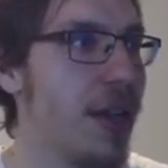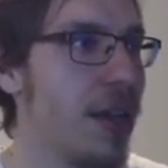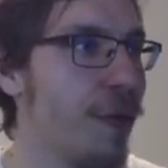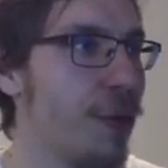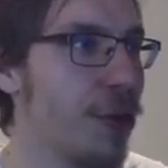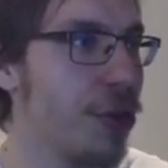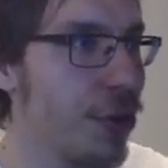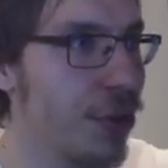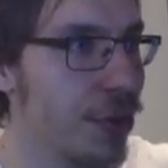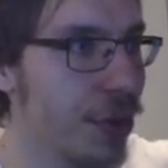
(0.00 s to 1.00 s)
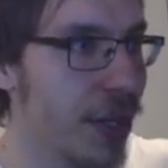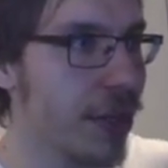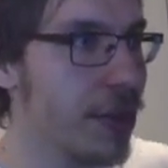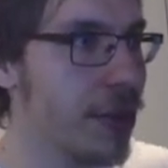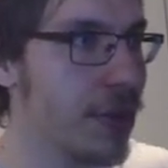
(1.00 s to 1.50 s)
For you, you can
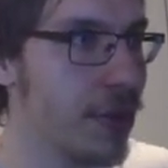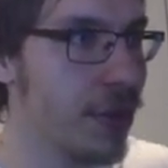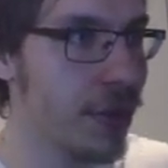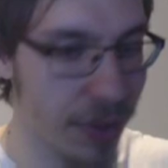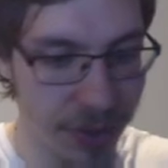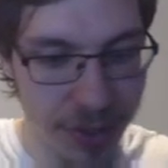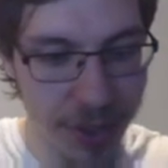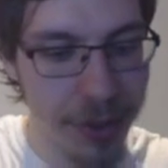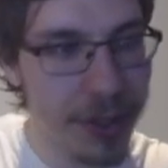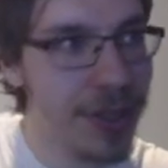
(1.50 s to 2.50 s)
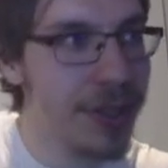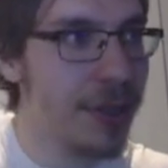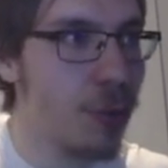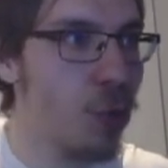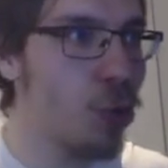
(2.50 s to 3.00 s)
also tell it
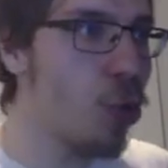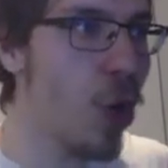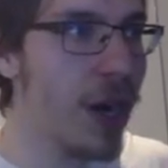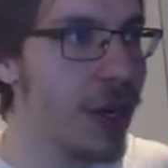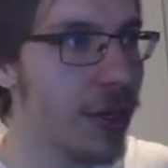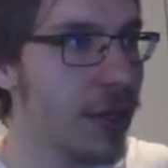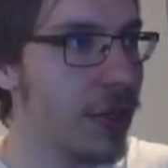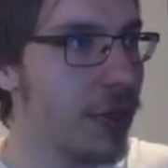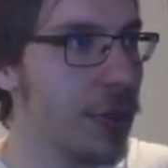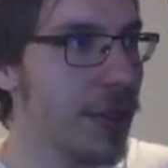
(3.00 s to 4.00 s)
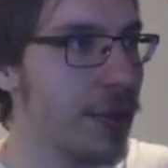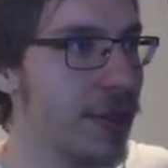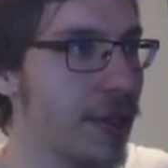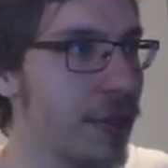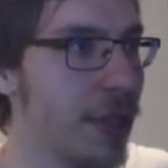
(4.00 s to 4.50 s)
where they want to
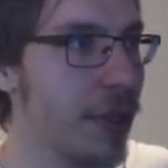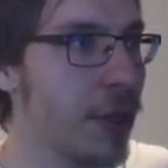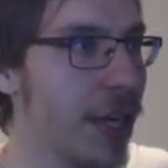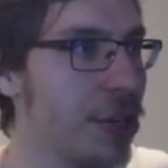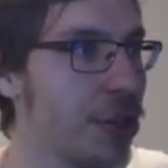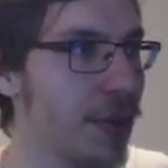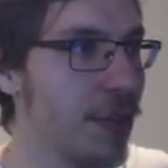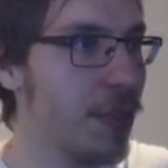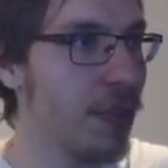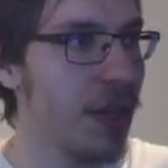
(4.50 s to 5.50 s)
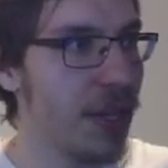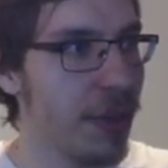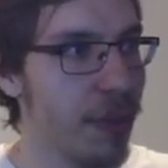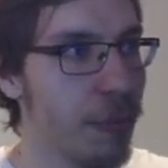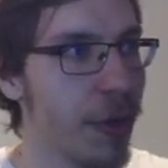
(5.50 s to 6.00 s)
start the allocation
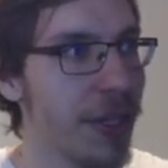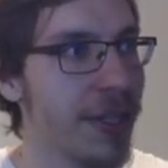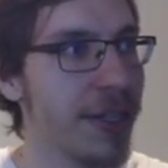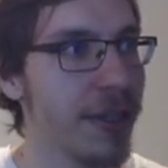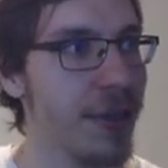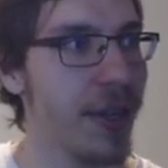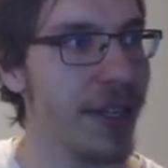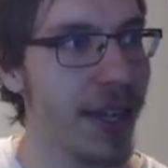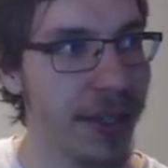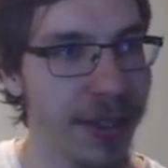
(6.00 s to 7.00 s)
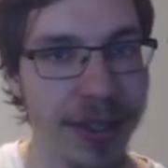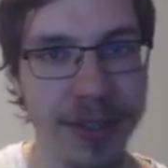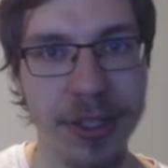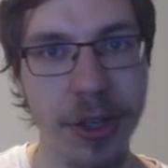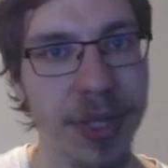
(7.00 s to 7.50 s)
by writing it like that
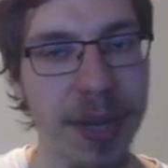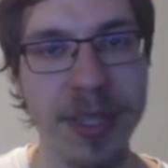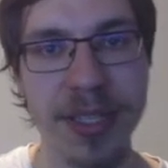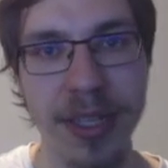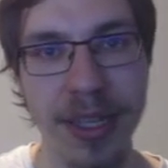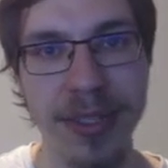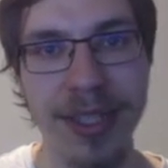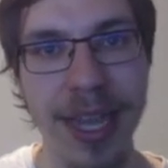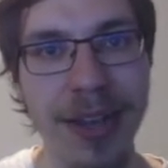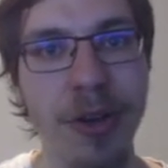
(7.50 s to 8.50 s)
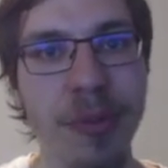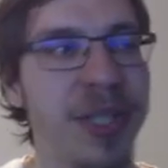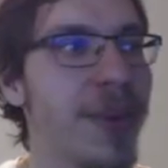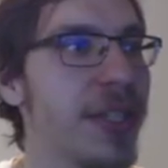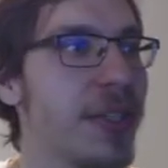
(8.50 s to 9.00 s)
and sometimes it can
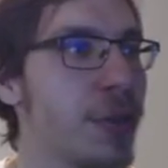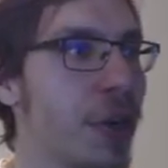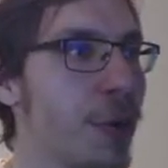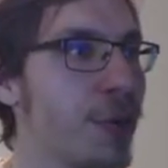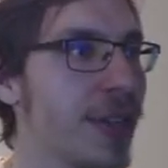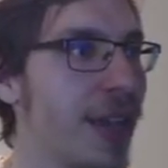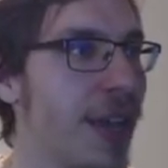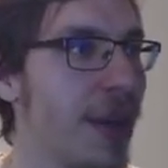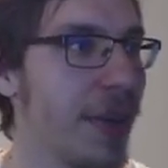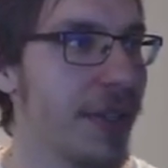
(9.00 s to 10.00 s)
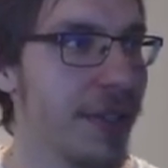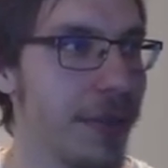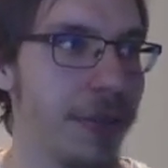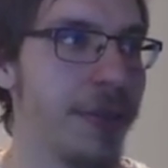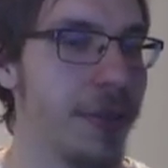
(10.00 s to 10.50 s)
optimize your code but
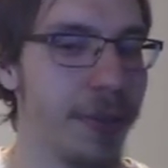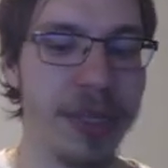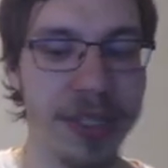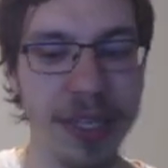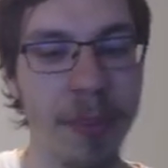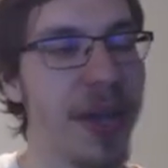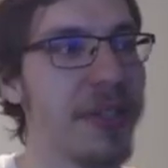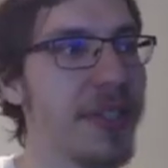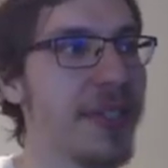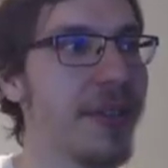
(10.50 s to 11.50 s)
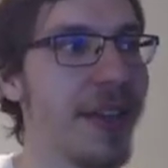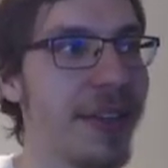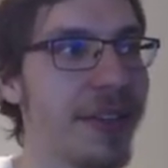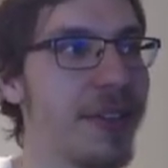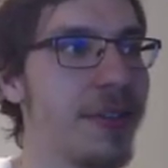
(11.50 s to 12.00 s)
also it depends
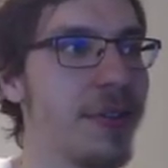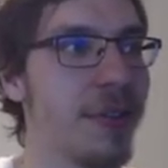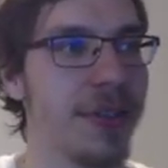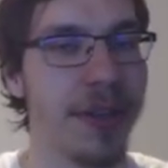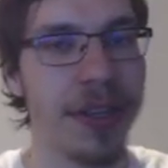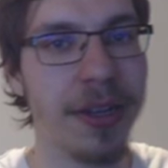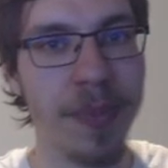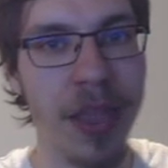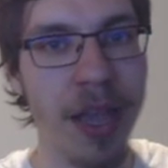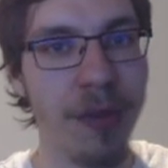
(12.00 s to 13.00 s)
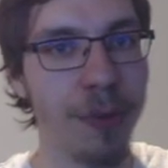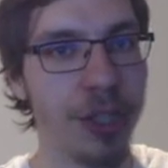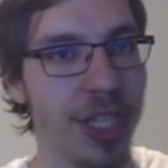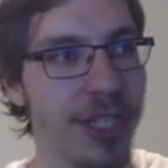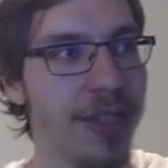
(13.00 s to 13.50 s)
and it's not like for
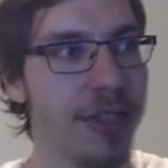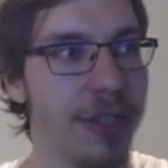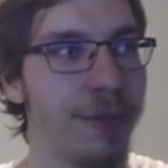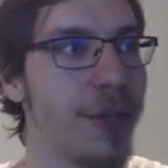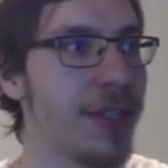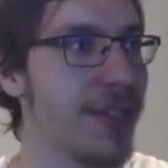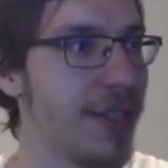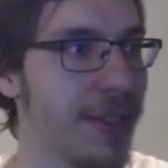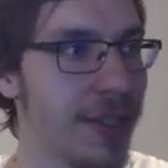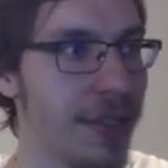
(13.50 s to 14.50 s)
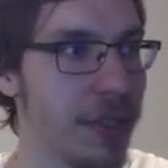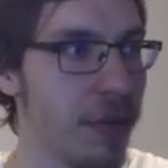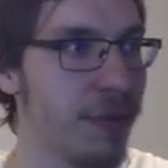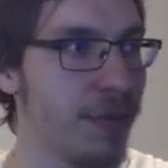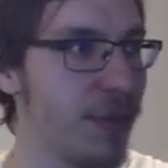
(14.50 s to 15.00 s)
just the differences
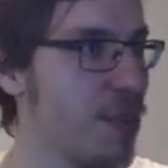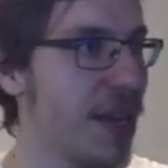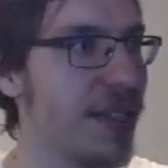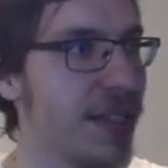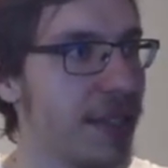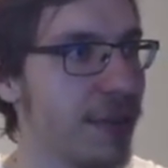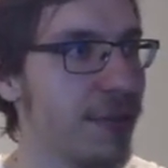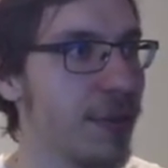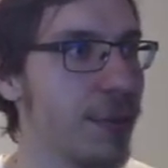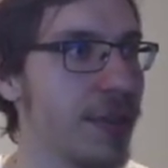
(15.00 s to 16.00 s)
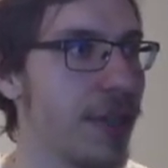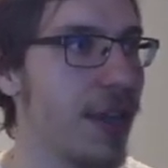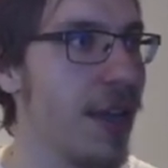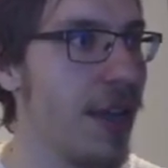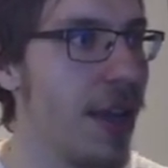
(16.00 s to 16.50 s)
of the basics of those
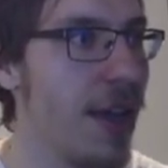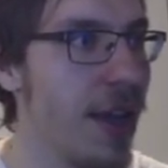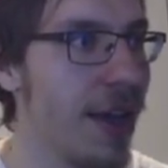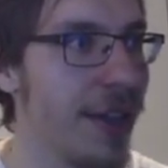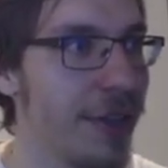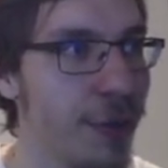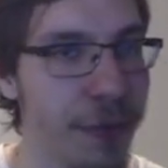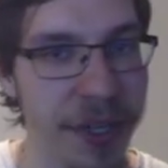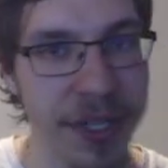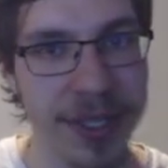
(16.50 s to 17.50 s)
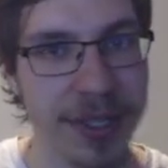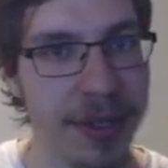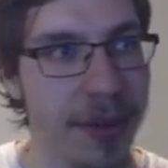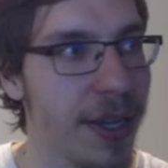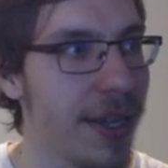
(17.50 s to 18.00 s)
uh, two
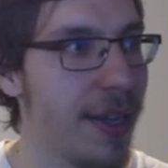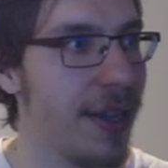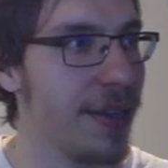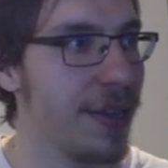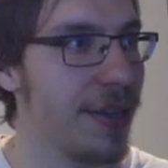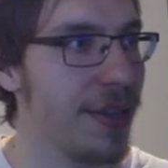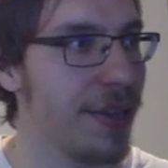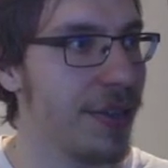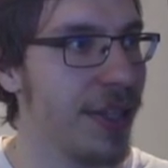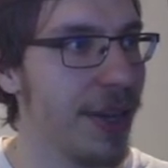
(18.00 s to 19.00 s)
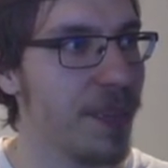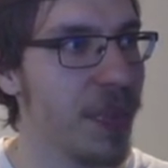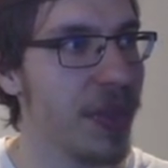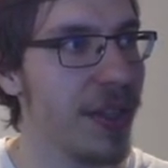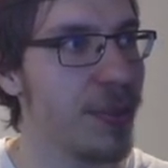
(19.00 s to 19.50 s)
things and yeah
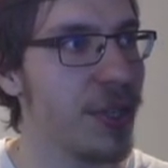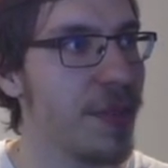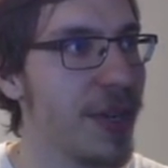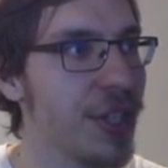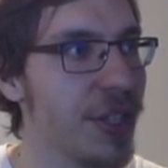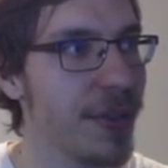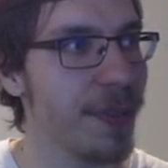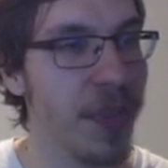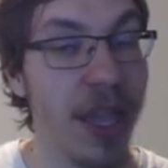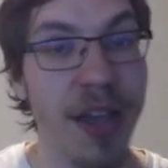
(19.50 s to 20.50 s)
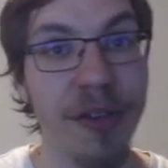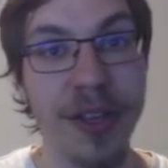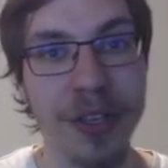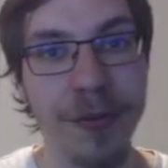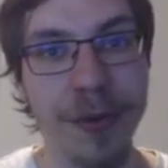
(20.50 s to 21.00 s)
that's pretty much it
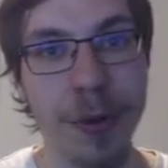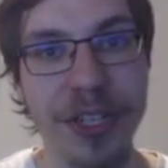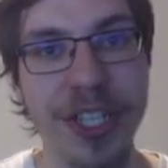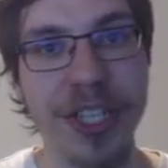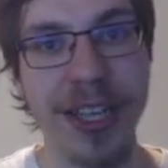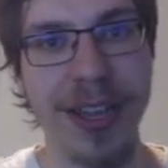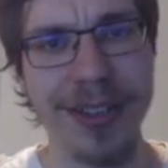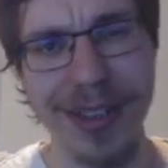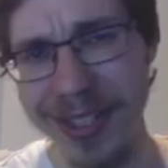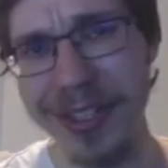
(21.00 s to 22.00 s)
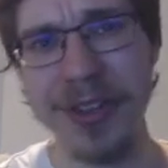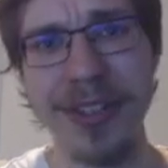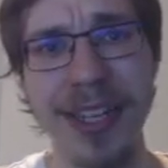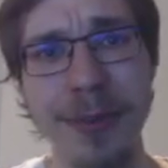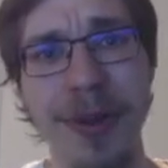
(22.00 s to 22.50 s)
thank you for watching and i see you in
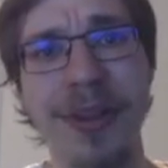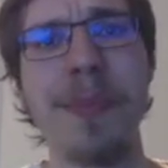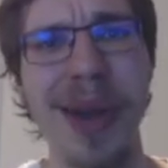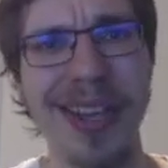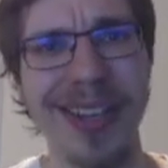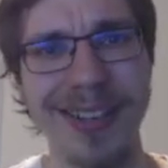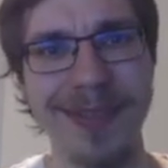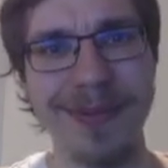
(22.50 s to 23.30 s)
the next one bye